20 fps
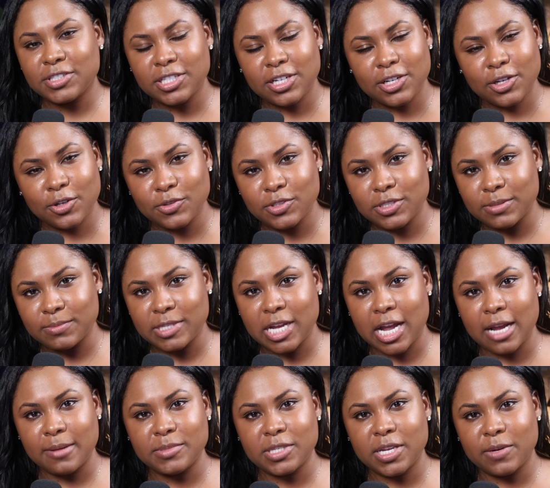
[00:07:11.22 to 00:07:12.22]
I'll sit alone
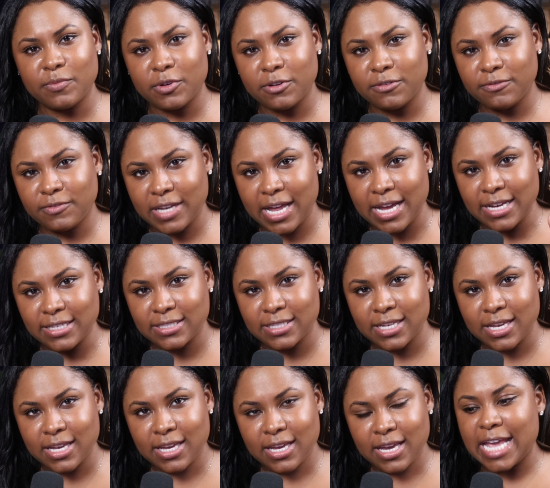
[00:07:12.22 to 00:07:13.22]
sometimes and
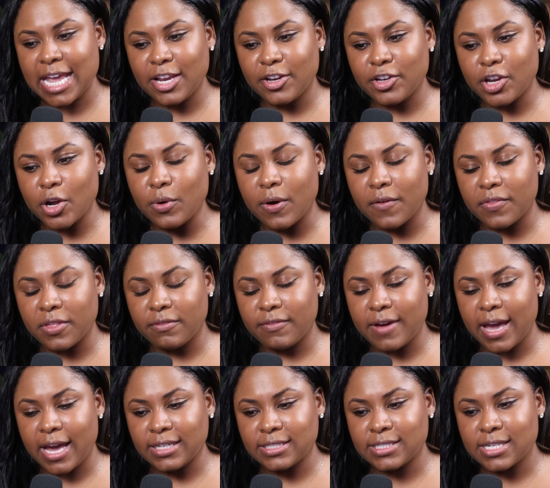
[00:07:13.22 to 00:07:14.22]
reflect and take note of
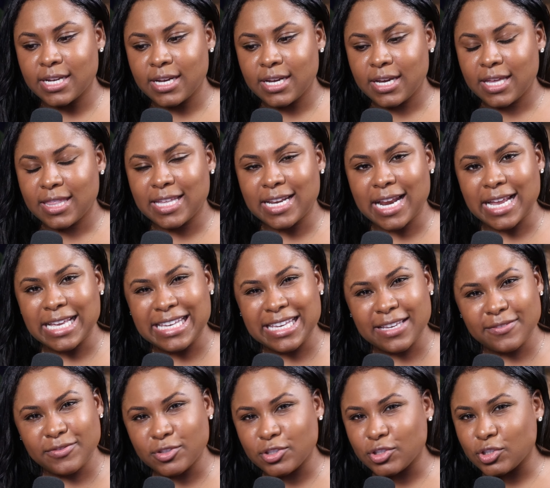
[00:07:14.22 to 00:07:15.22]
the fact that
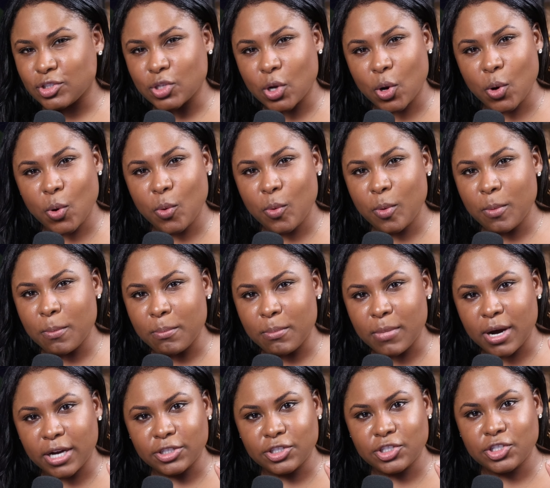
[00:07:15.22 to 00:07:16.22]
I give so
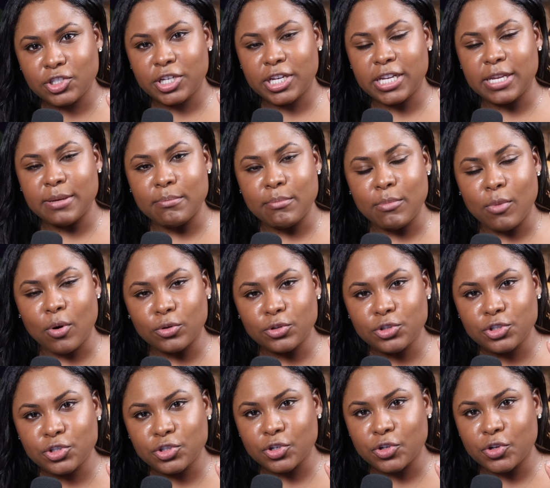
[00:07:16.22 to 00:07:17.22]
much
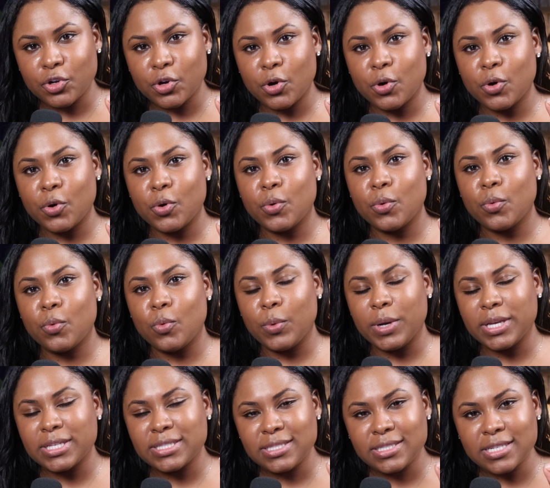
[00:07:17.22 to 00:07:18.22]
emotional
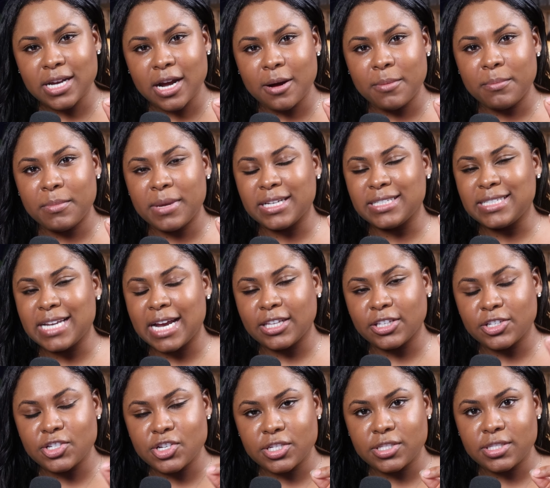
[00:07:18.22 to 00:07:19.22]
wisdom,
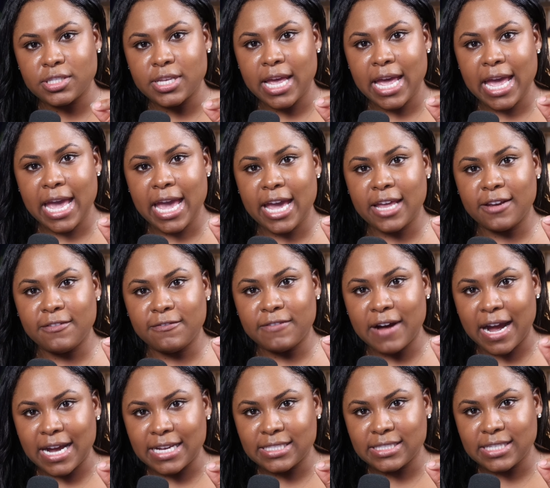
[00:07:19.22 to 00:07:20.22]
intelligence,
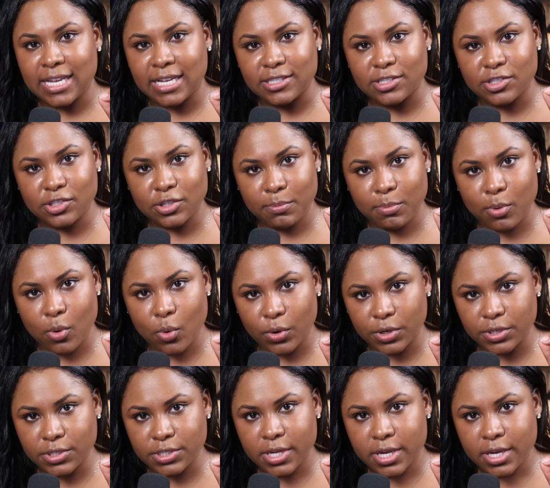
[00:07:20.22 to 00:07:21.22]
advice, and
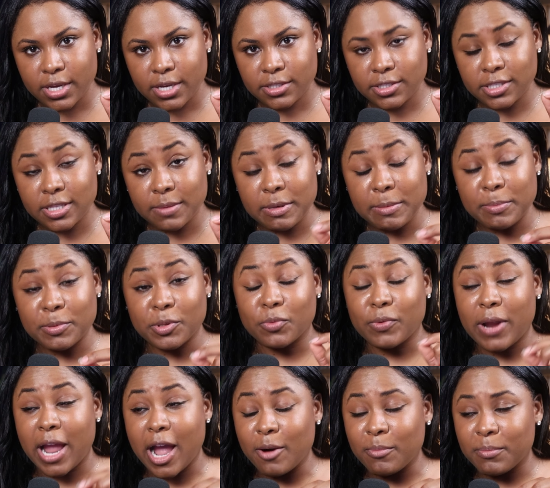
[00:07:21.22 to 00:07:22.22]
support to the
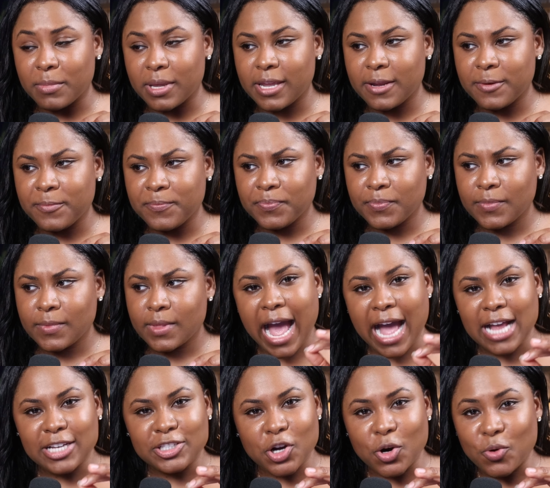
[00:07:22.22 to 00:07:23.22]
people around me.
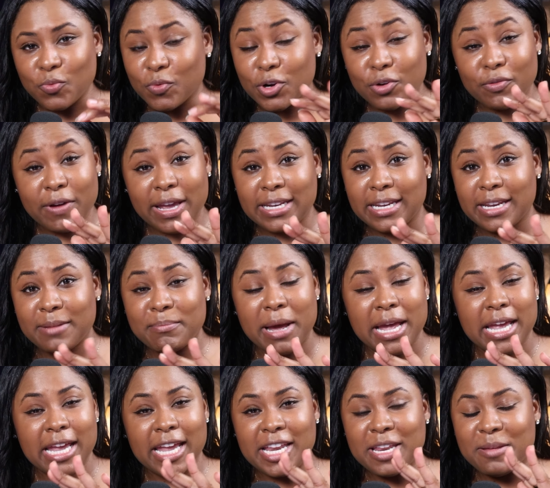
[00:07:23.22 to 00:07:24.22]
And I don't regret
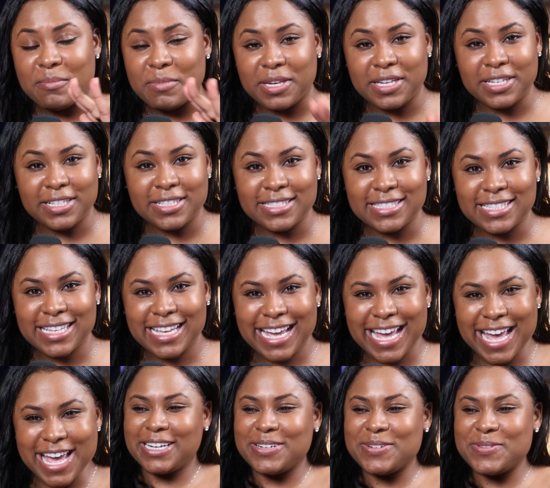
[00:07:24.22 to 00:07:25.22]
it by any
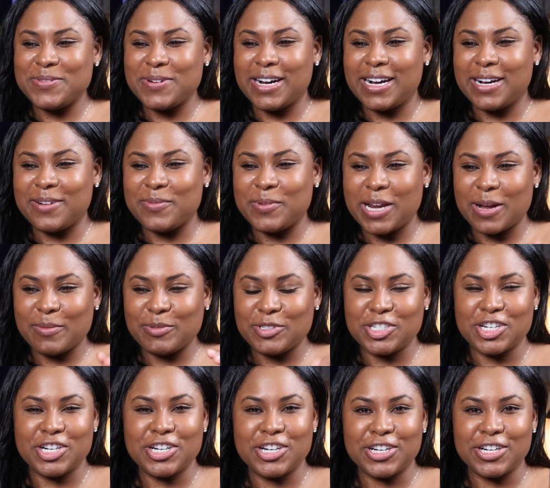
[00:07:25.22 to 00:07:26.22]
means. I know um, when
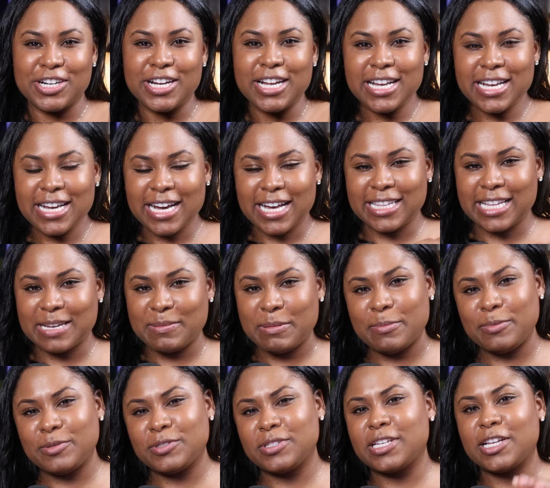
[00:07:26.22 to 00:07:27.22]
I was younger, a
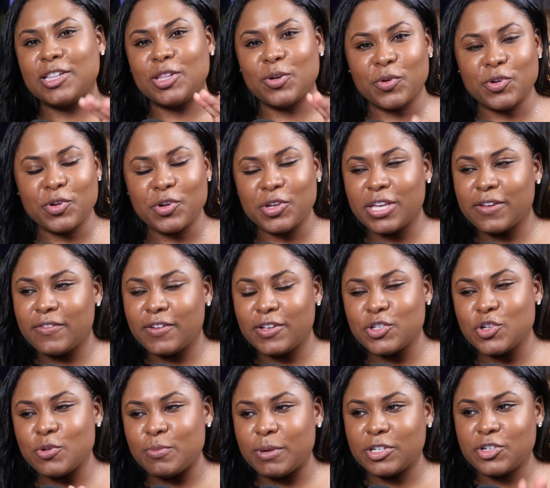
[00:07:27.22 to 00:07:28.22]
lot of people used to say, Lauren, you're
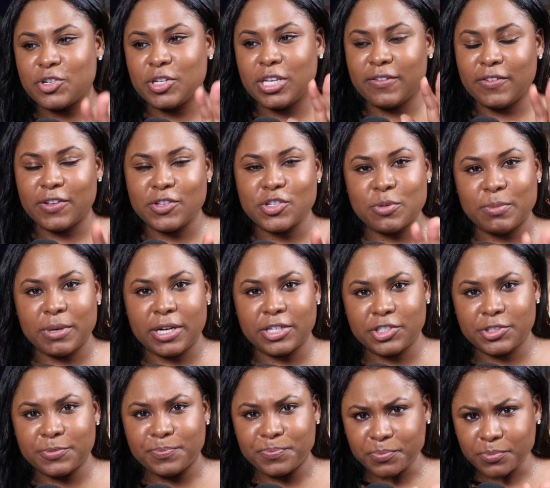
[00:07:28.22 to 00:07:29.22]
giving too much, you're giving too
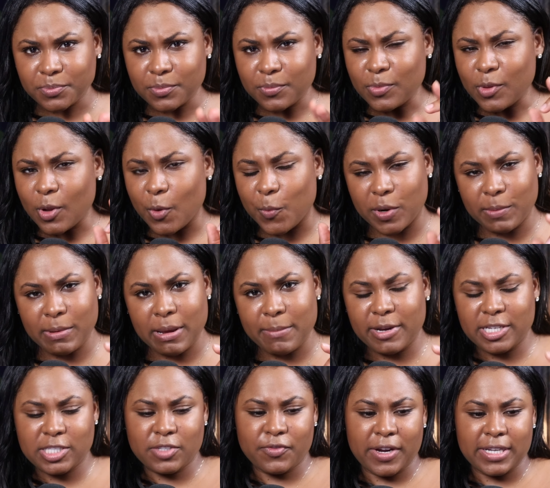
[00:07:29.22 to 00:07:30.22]
much. One
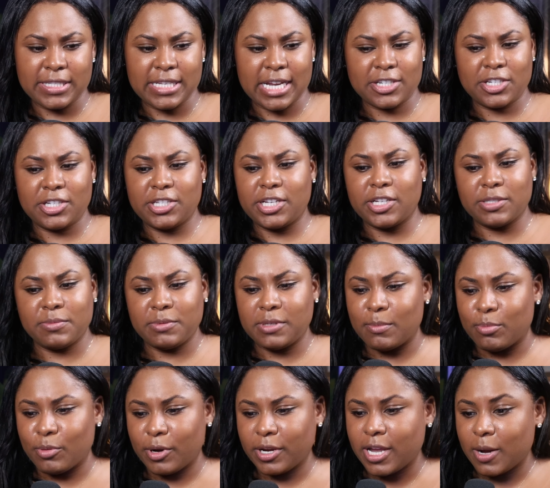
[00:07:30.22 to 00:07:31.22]
of my best friends actually
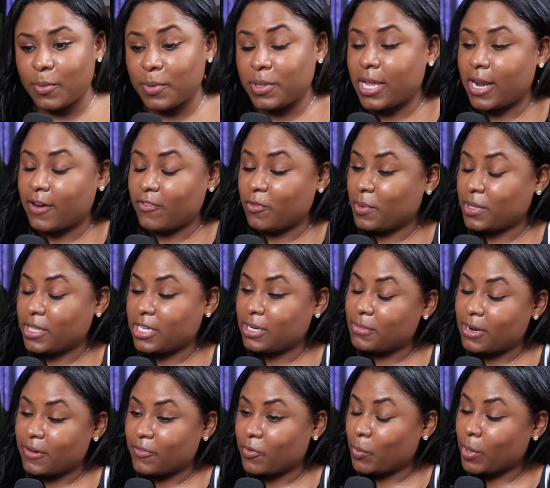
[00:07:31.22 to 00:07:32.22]
tells me to break up with
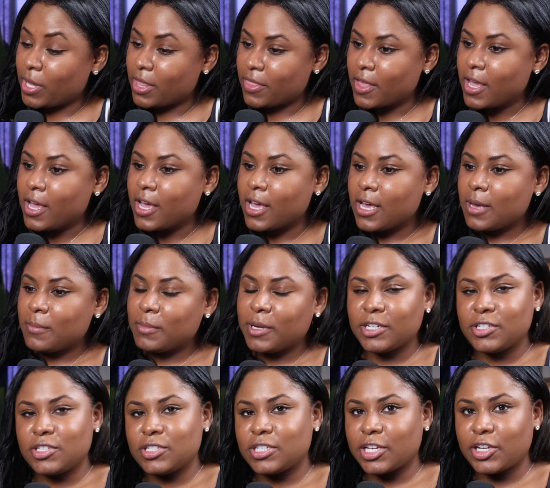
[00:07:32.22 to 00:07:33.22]
everyone that I'm ever with
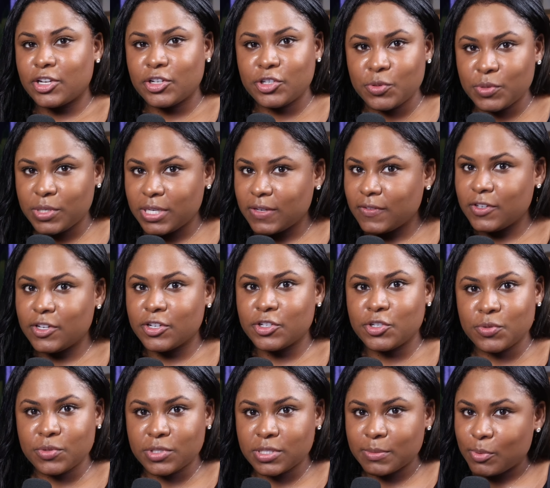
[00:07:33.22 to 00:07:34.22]
because she's like, you're too
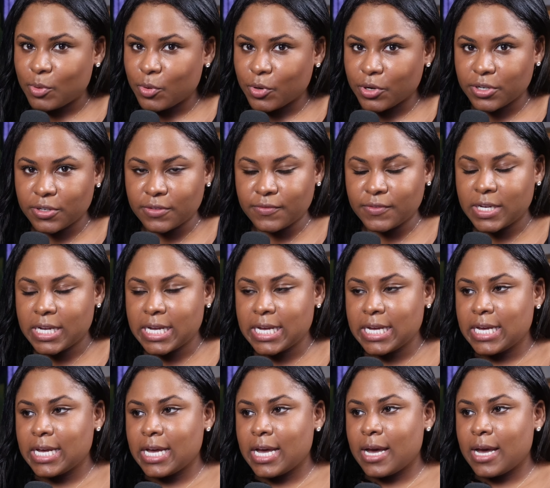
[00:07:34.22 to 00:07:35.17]
giving, you're too supportive.